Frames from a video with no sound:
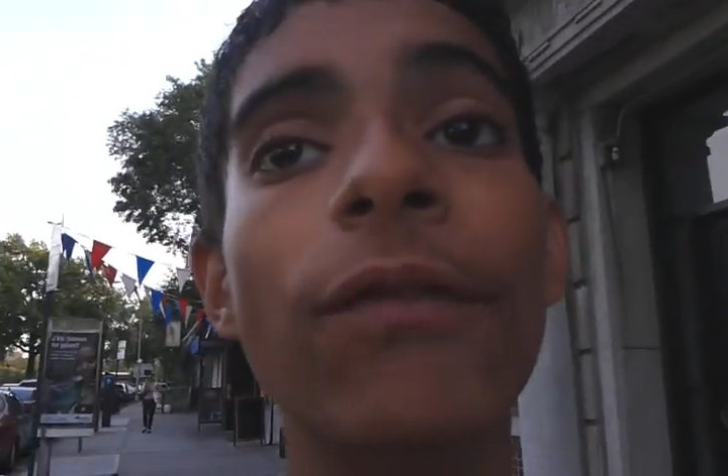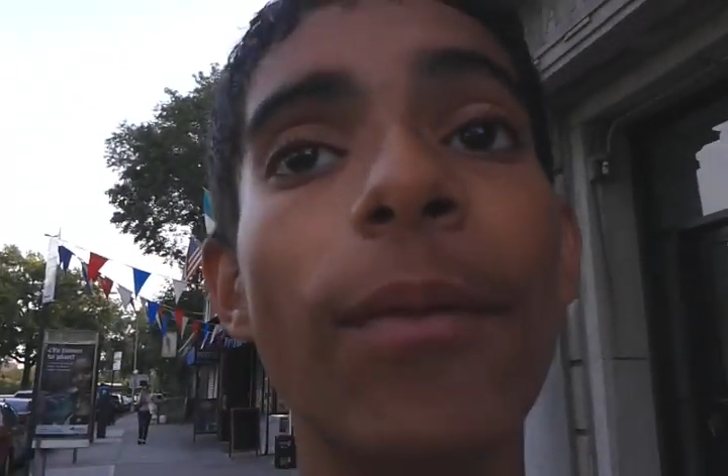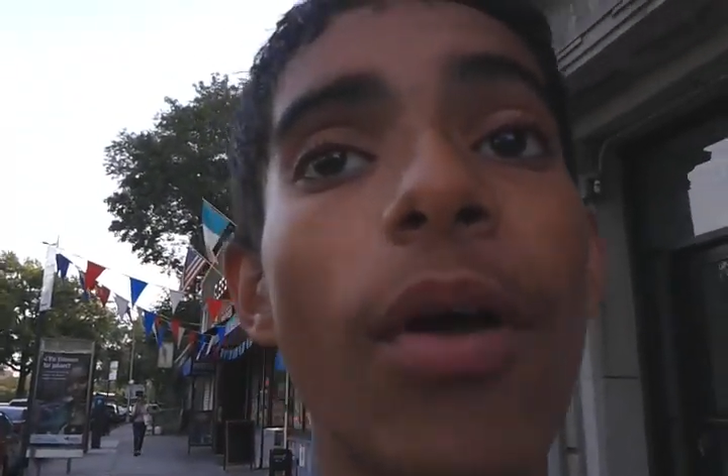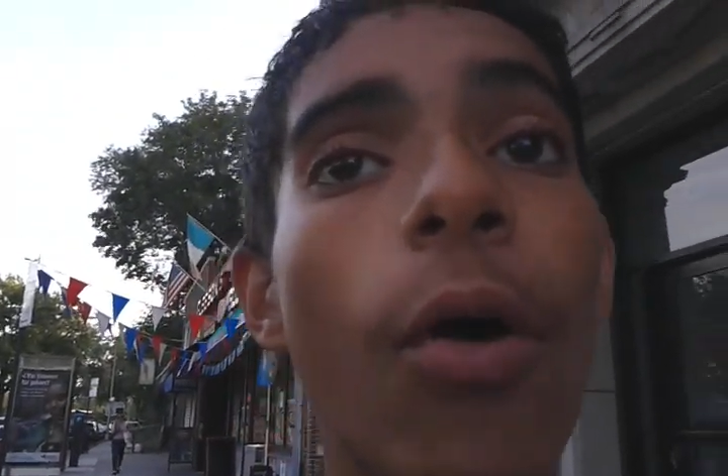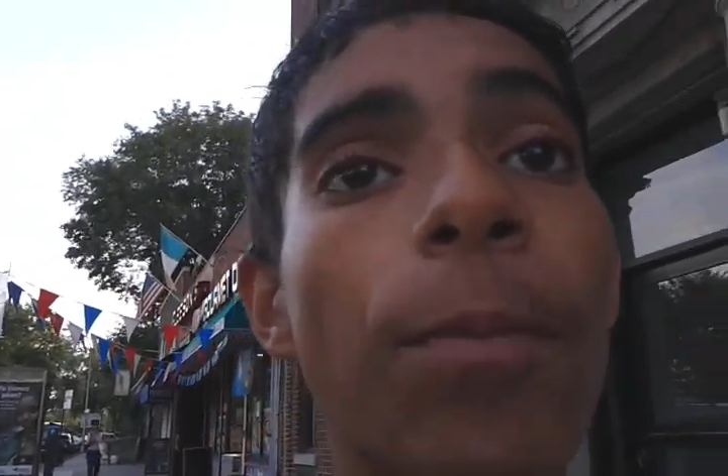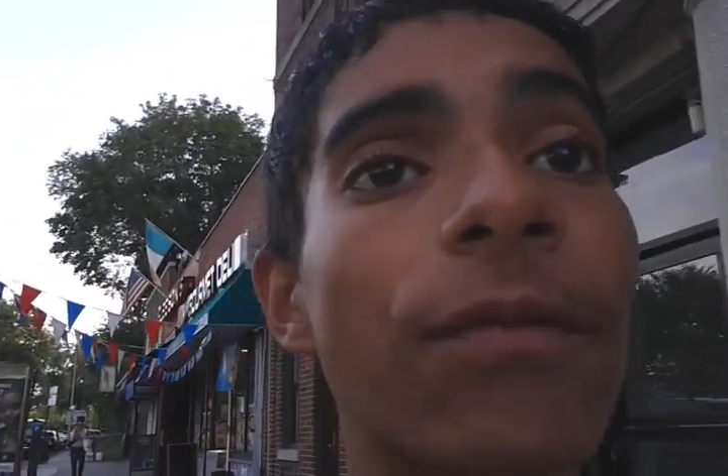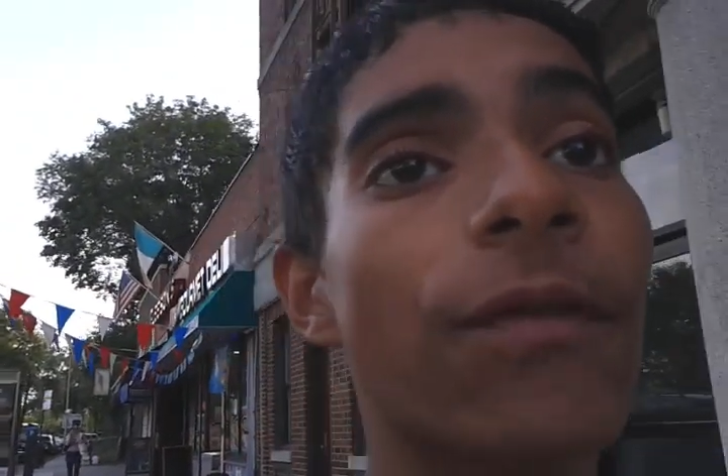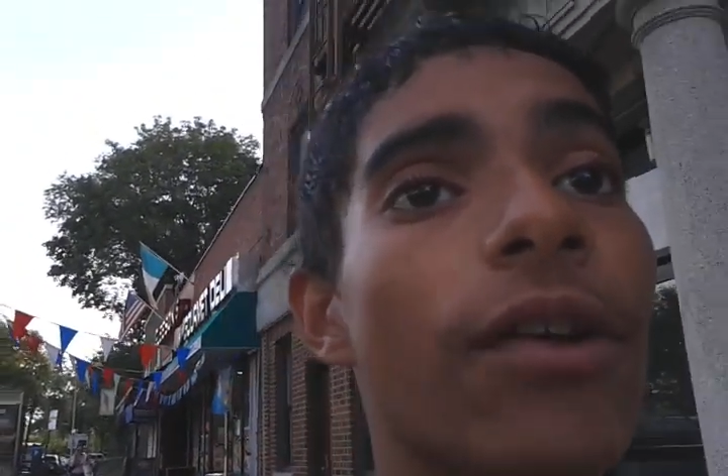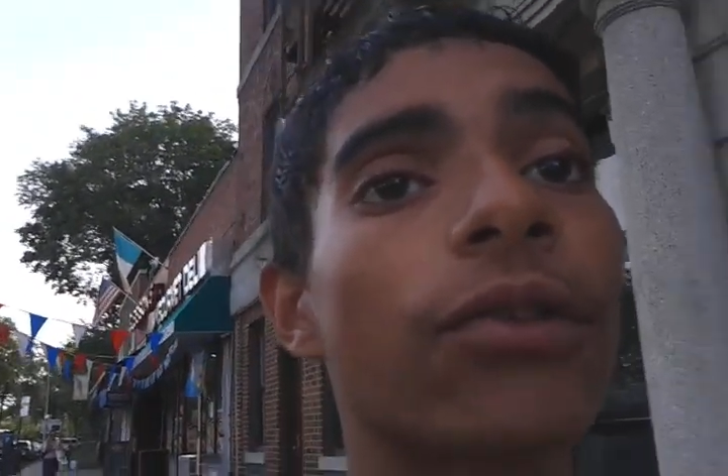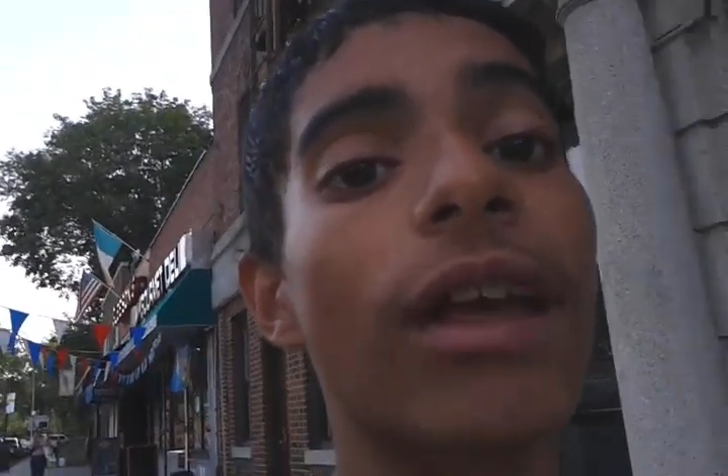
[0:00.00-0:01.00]
from the open
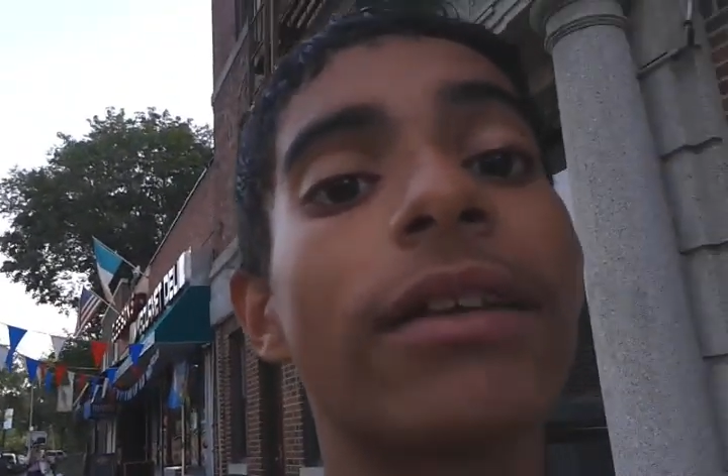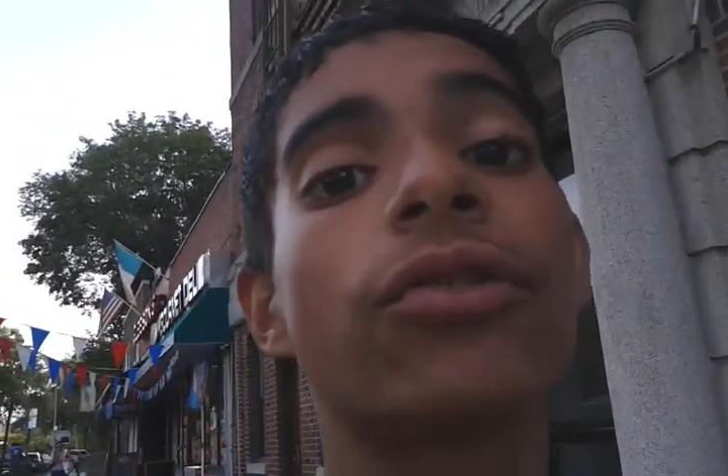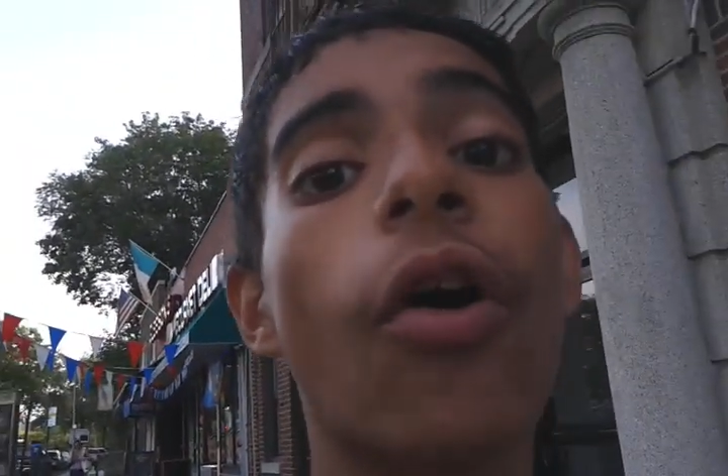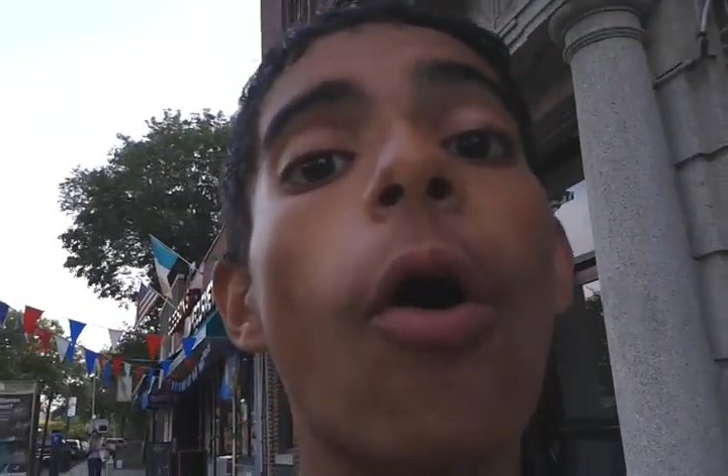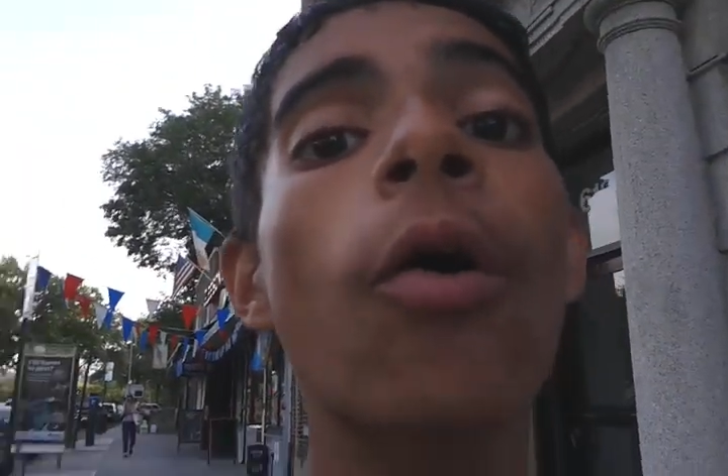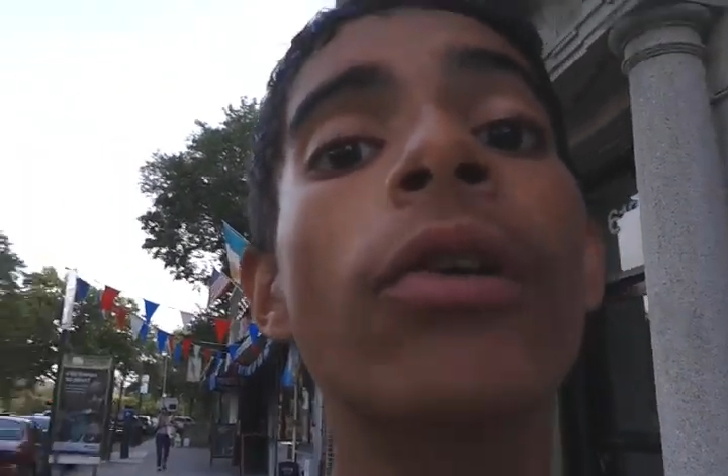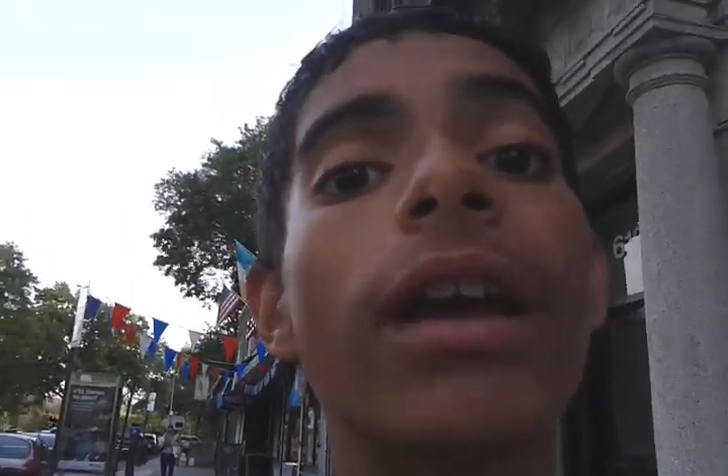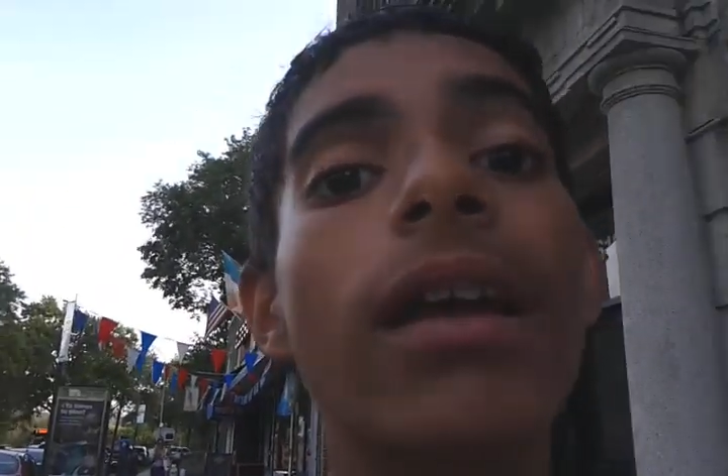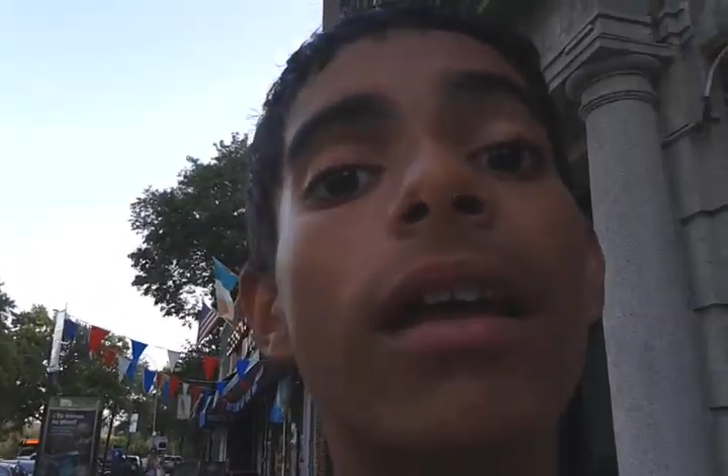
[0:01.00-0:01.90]
fields and don't